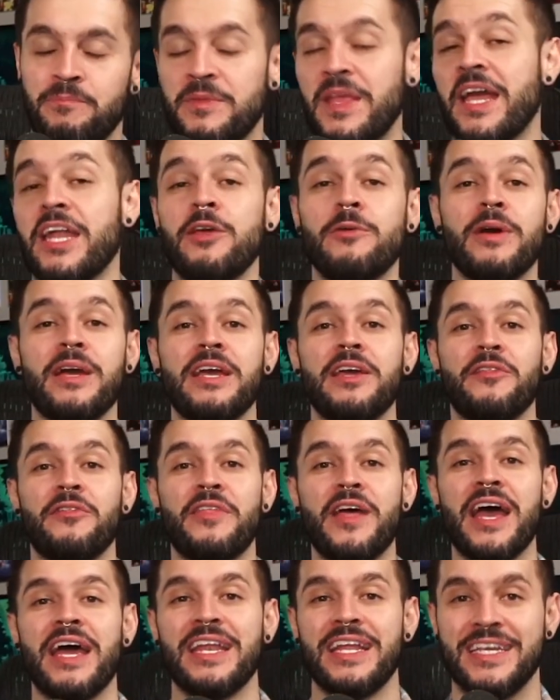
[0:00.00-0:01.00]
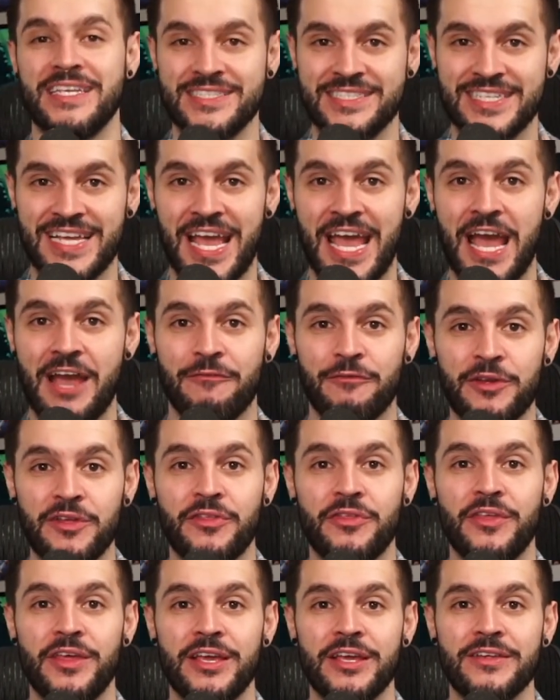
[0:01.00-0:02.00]
Anyway, that is
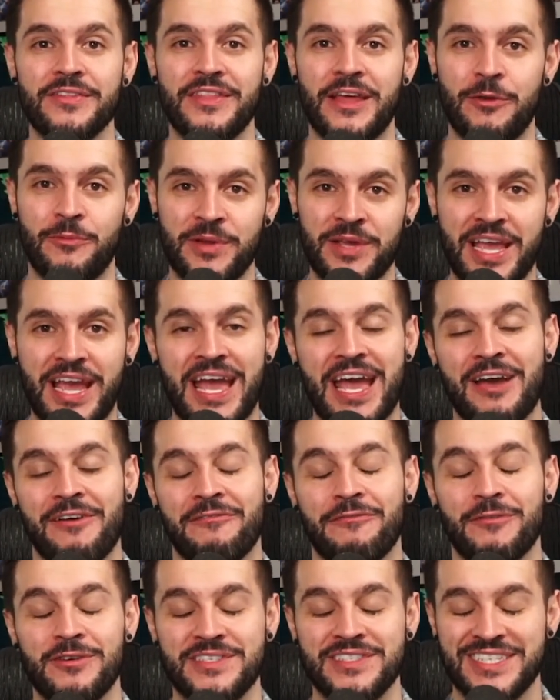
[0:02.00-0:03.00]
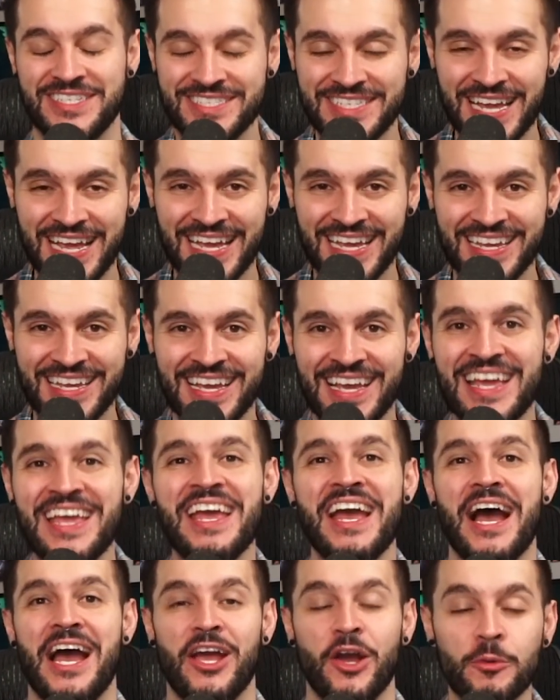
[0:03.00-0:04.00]
everything that we have for today.
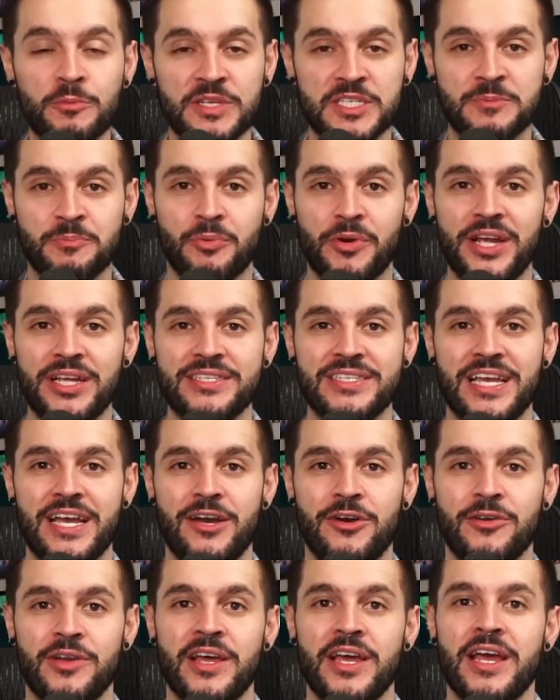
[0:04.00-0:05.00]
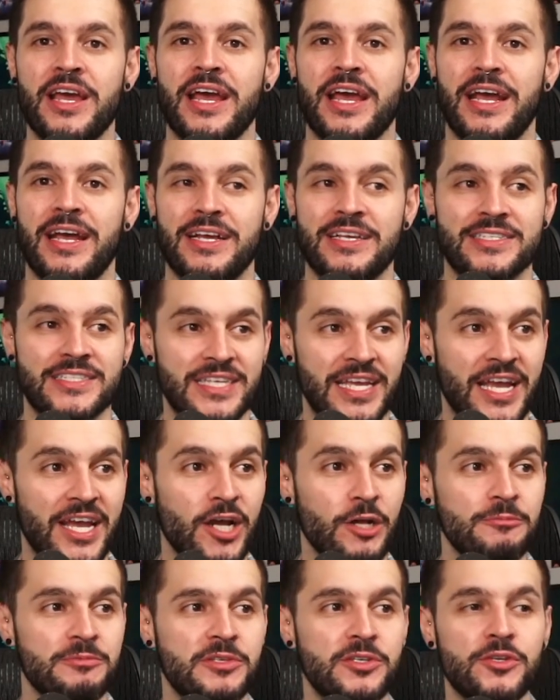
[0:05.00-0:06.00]
I hope this breakdown has
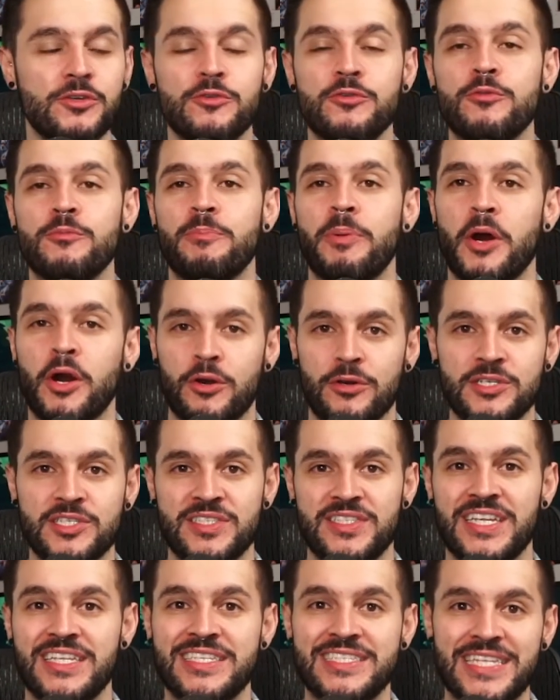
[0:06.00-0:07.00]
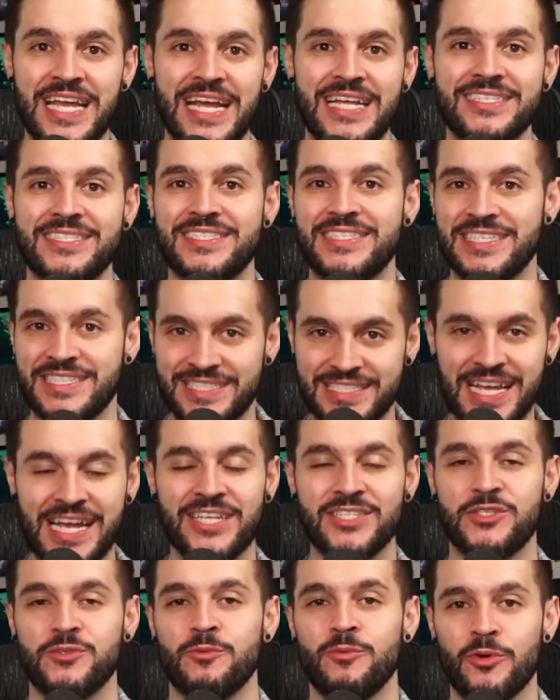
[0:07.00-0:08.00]
helped you parse the
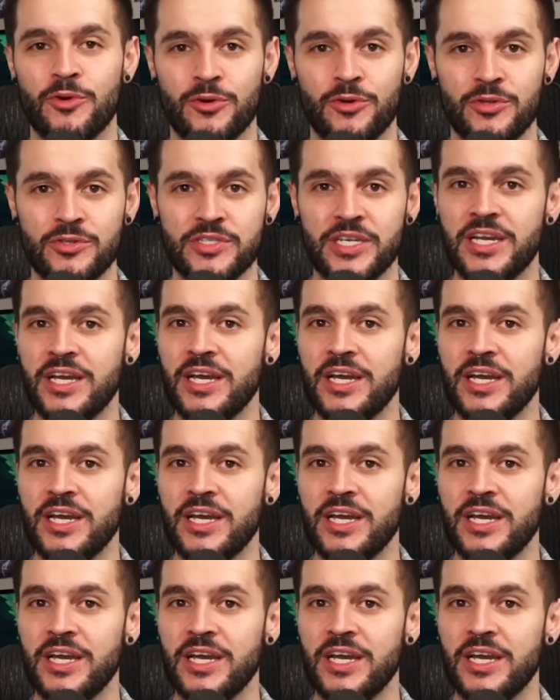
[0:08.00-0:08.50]
dense world